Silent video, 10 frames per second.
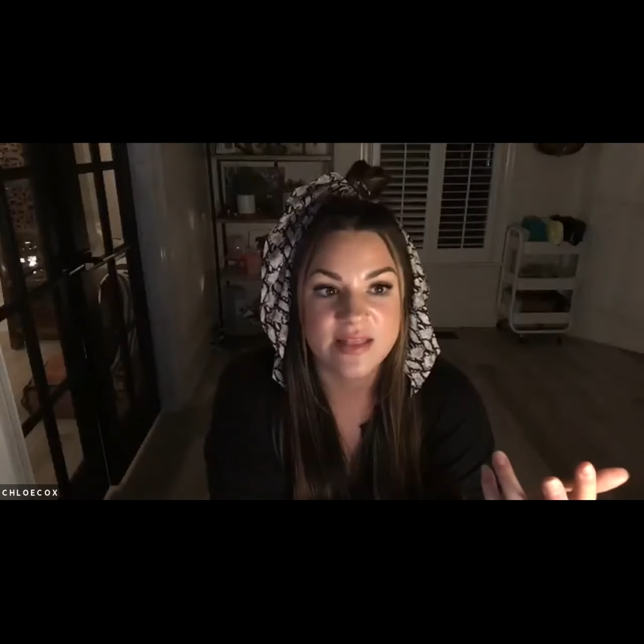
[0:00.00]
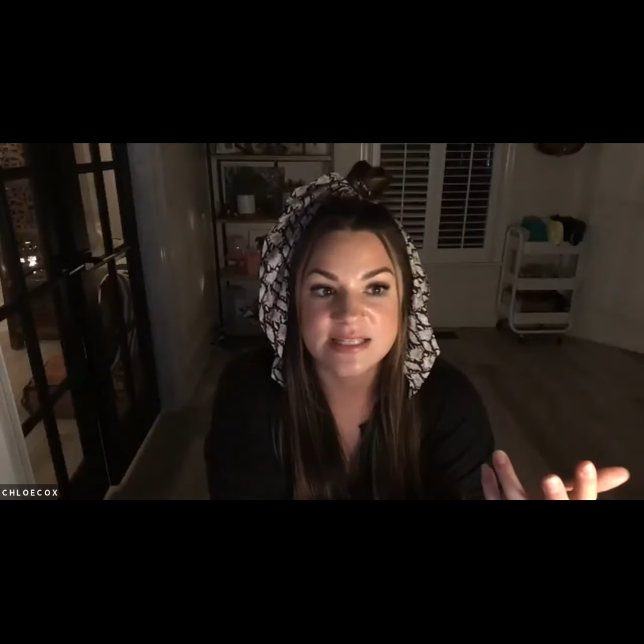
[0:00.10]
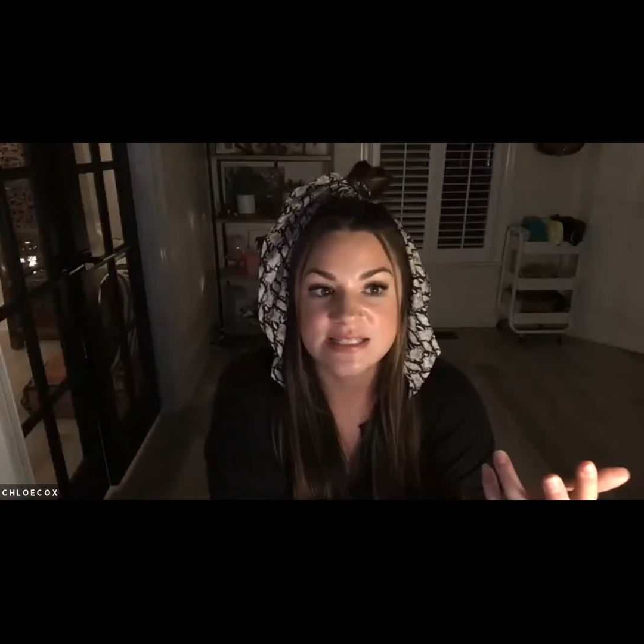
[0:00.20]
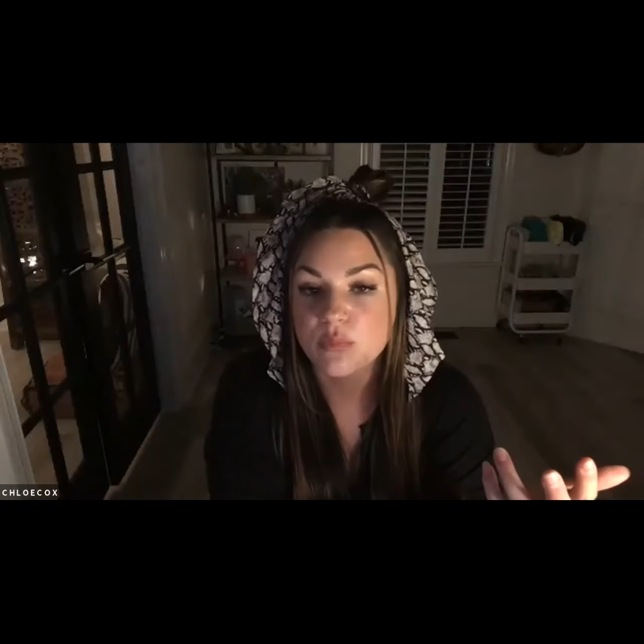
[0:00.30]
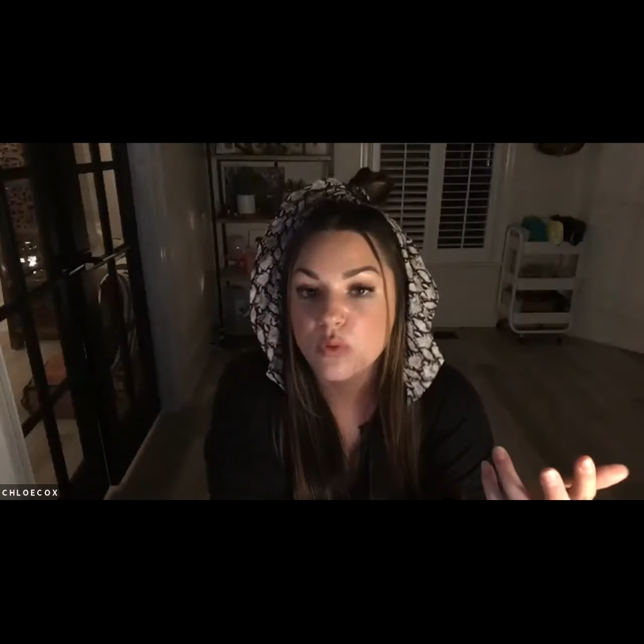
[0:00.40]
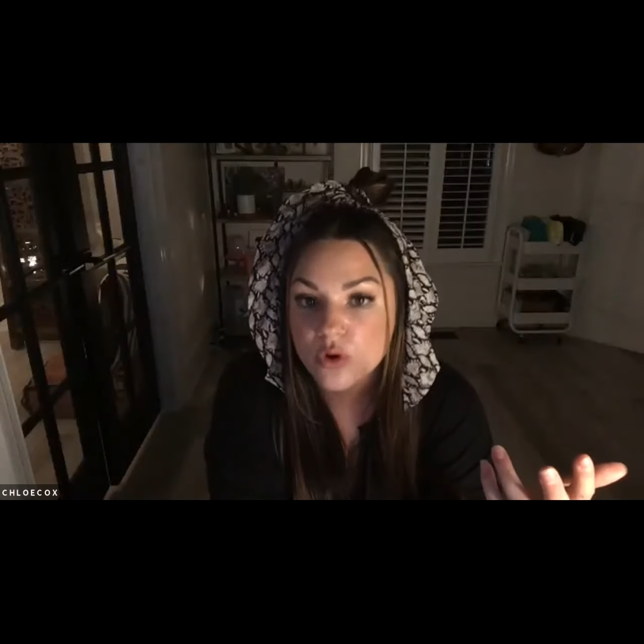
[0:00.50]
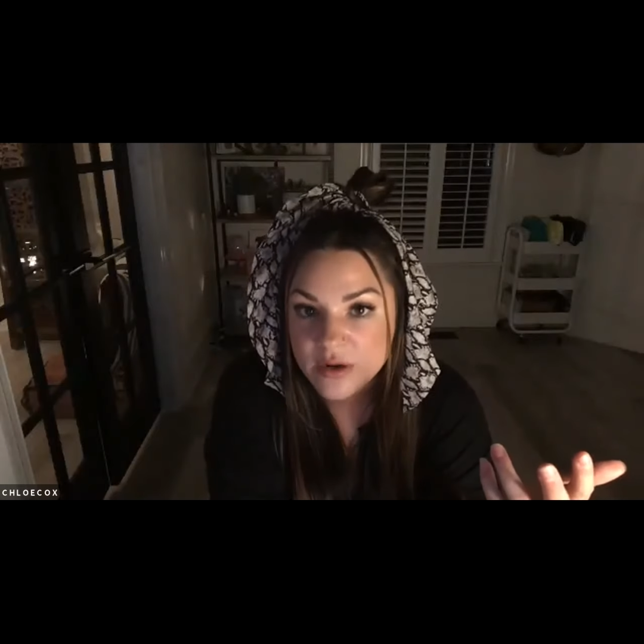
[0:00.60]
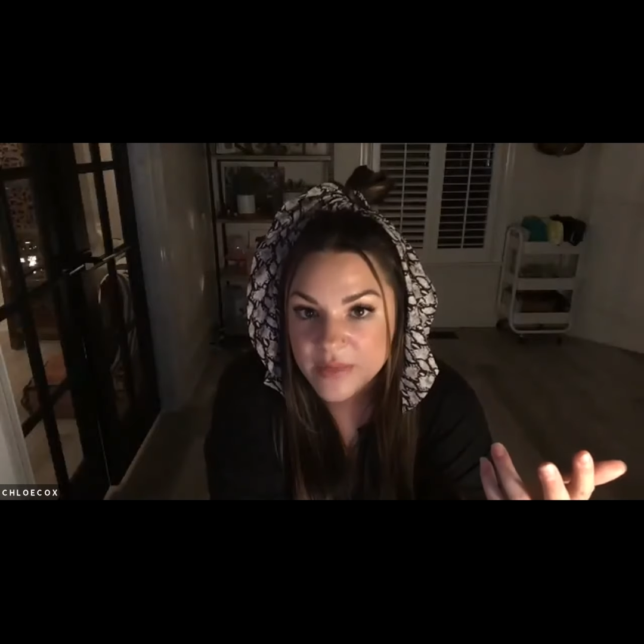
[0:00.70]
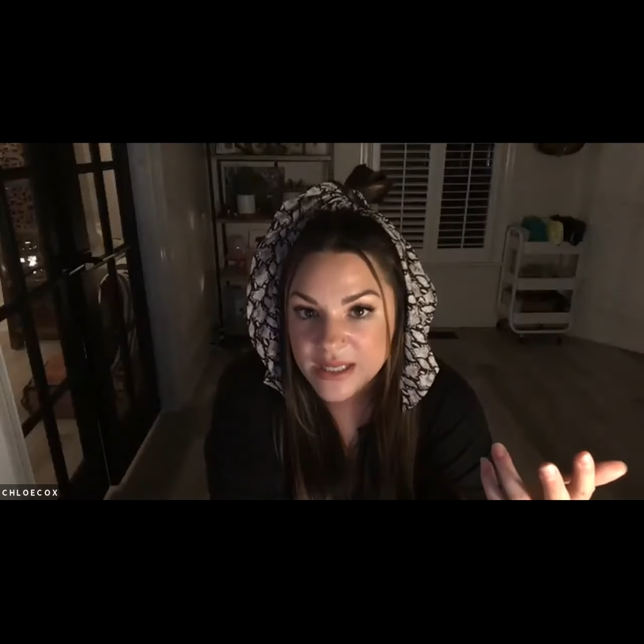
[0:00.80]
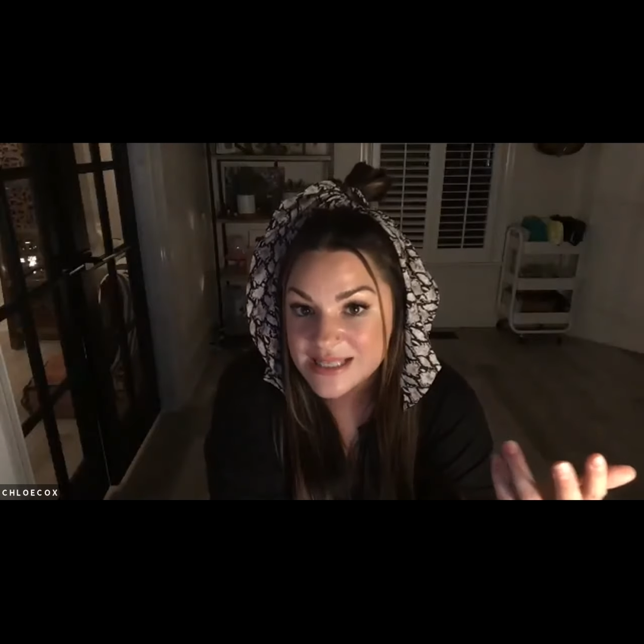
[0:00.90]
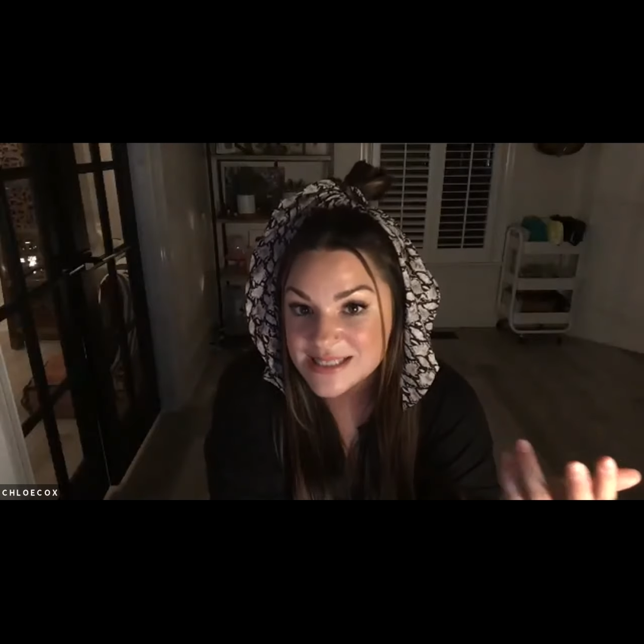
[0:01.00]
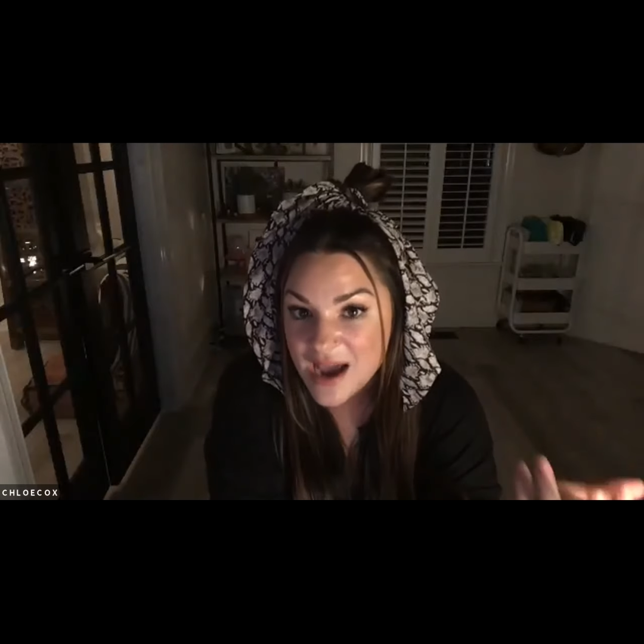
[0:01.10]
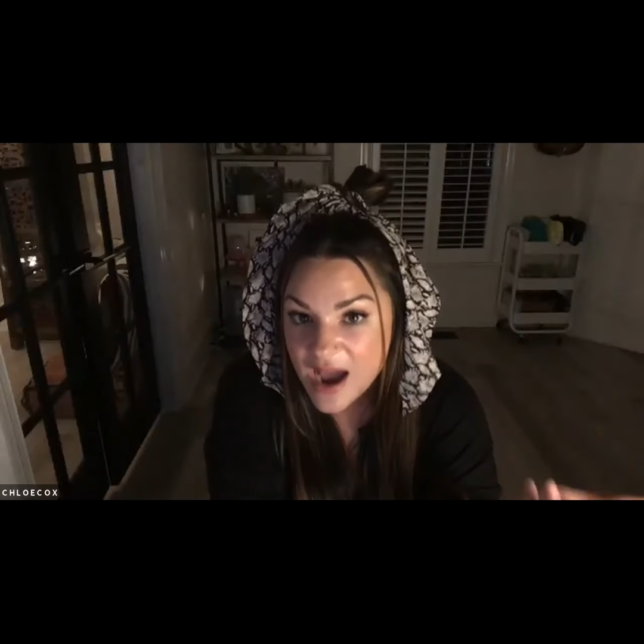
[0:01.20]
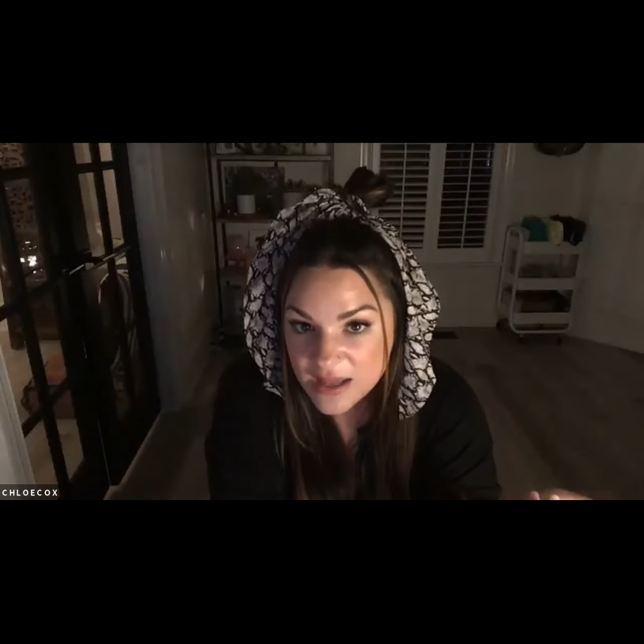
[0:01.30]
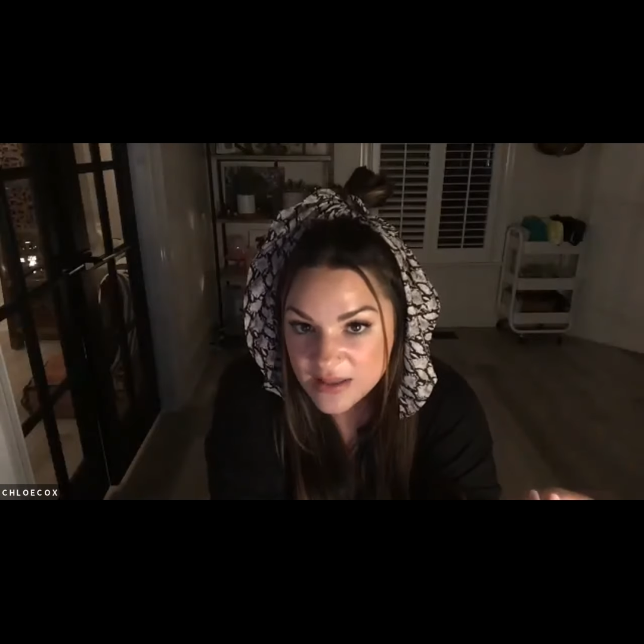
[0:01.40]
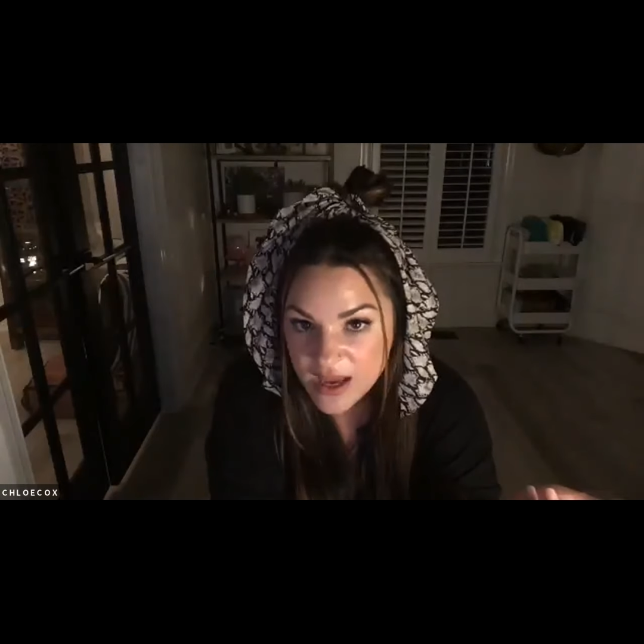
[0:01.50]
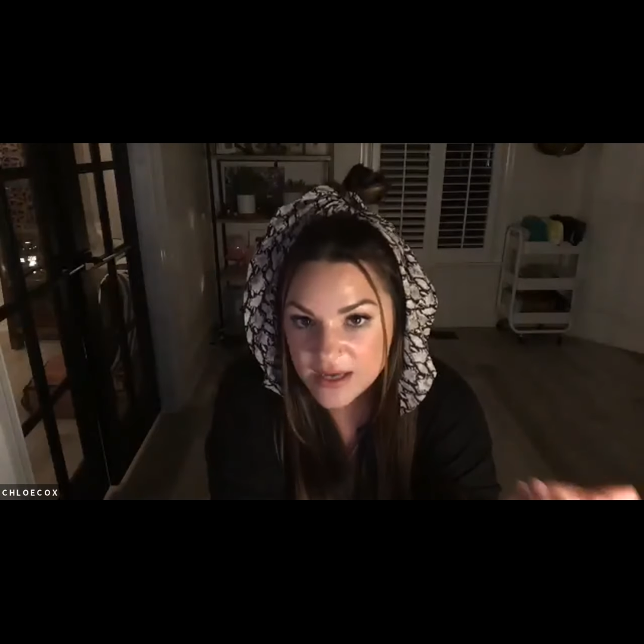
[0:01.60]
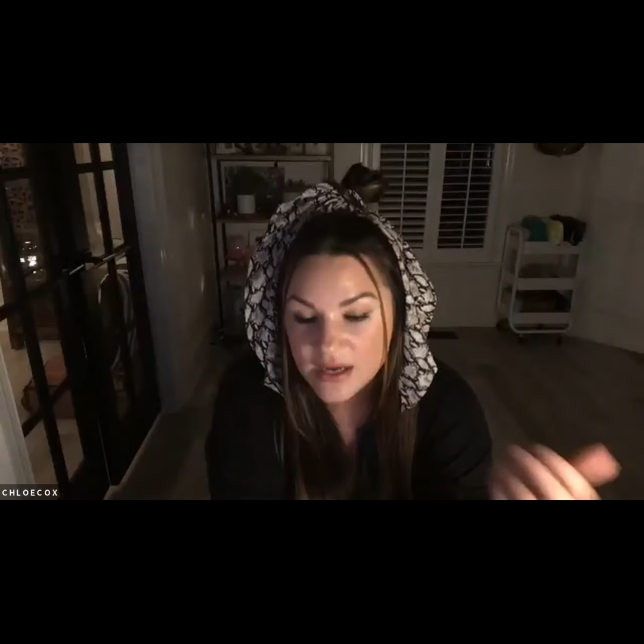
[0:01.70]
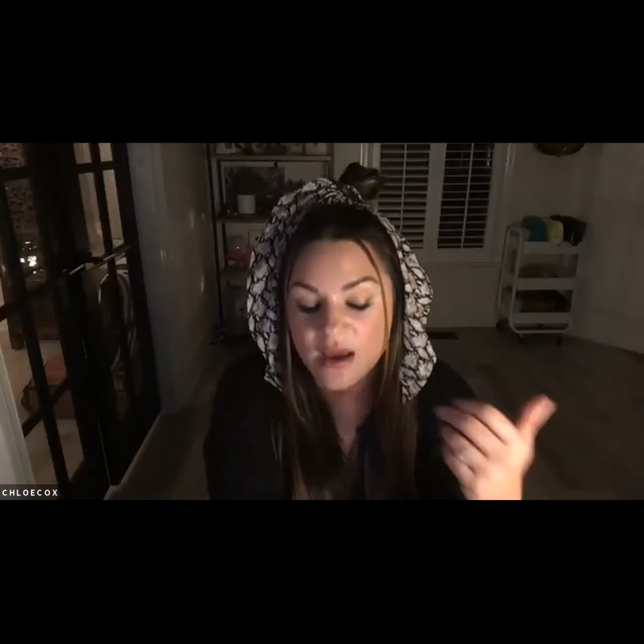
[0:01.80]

That's important to me. That's a highlight.